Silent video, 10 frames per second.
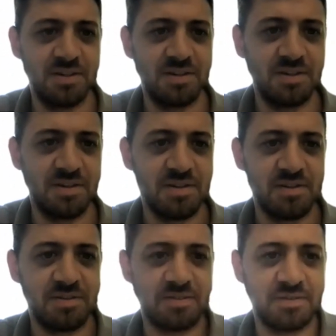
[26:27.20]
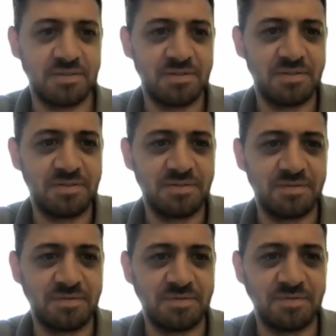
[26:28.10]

Nobody speaks.